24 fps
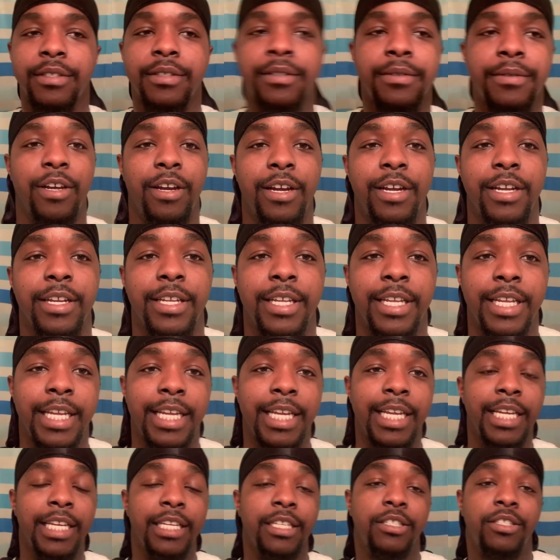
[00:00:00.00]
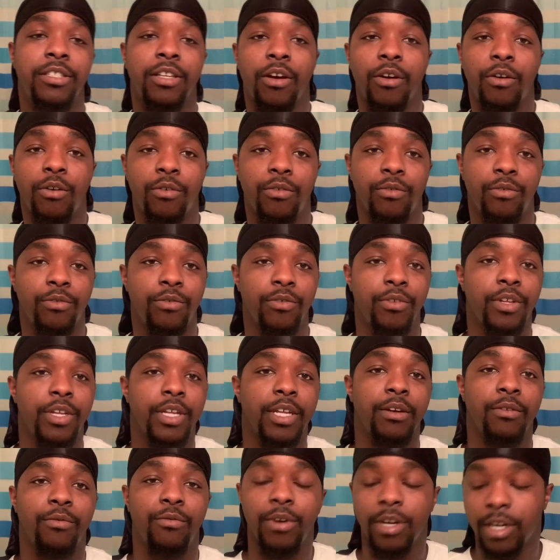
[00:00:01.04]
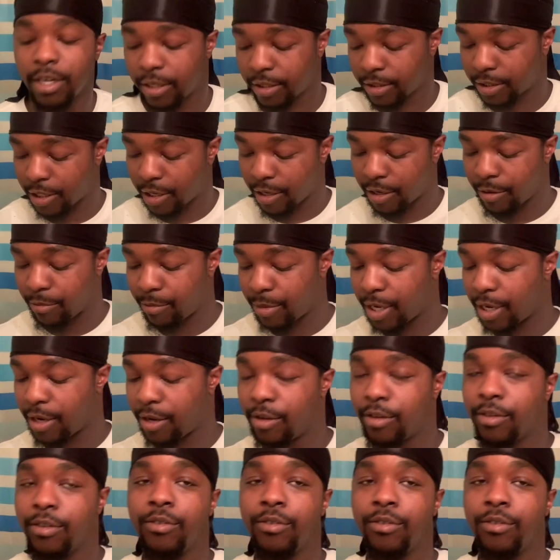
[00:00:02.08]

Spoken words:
Alright, so we're going to talk about